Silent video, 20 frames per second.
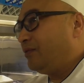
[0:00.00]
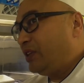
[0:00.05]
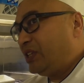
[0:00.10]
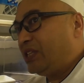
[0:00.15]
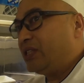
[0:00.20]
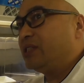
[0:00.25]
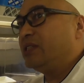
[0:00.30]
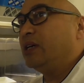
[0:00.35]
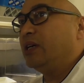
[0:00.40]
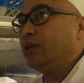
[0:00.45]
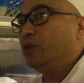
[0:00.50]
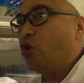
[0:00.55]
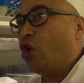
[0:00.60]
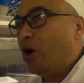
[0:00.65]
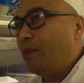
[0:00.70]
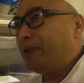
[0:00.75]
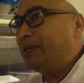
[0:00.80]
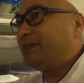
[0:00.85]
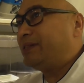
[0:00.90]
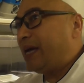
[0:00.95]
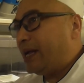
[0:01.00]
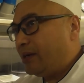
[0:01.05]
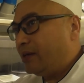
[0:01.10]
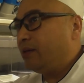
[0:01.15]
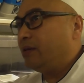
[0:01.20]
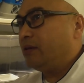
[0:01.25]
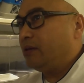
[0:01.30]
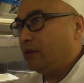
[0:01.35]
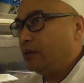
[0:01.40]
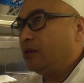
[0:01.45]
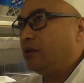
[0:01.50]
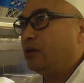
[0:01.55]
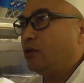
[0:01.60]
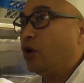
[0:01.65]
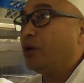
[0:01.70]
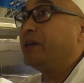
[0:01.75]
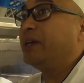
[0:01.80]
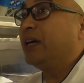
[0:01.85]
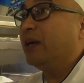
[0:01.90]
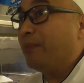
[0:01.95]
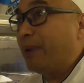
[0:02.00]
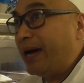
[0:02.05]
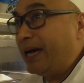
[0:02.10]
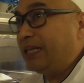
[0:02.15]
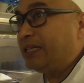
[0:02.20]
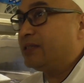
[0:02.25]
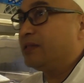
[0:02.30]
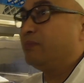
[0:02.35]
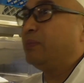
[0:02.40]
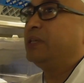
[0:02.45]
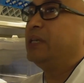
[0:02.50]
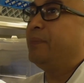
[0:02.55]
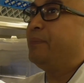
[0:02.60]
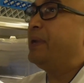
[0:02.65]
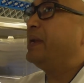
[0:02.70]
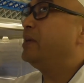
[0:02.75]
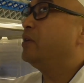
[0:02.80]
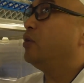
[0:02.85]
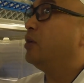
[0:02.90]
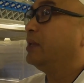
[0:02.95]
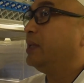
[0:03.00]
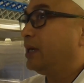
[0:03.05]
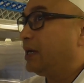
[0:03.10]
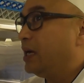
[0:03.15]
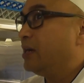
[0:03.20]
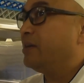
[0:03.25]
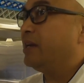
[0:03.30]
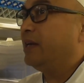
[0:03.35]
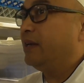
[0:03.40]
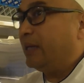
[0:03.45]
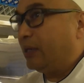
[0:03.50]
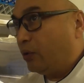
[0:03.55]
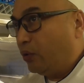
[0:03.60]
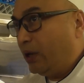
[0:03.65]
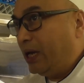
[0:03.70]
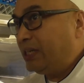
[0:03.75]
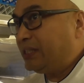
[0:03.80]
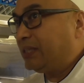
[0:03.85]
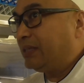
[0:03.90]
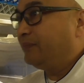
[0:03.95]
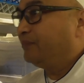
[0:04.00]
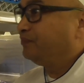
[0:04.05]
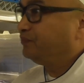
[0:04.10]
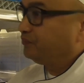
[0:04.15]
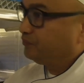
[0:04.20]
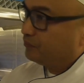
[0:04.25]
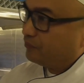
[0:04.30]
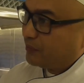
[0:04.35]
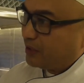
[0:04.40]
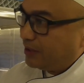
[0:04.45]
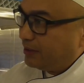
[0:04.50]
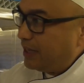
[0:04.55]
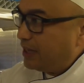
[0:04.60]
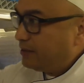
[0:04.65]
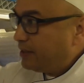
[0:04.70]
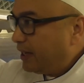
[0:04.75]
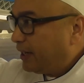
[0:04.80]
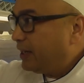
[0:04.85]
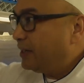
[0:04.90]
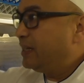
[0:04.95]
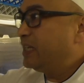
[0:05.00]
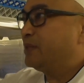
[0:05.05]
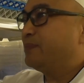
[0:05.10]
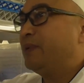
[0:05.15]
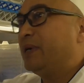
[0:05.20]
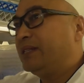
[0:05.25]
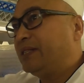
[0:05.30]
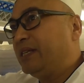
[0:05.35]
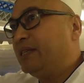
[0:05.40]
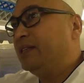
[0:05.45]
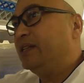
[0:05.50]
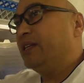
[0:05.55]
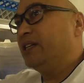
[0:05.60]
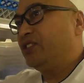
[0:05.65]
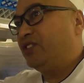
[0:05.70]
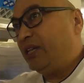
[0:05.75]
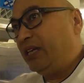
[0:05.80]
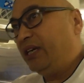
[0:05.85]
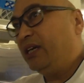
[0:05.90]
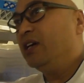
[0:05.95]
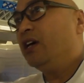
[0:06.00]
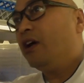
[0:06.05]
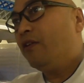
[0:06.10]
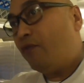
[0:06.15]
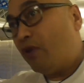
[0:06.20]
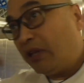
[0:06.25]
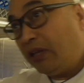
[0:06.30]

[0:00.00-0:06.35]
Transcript: which is the norm is 10 nautical miles, but depending on the country regulation, then they can disperse it in the sea for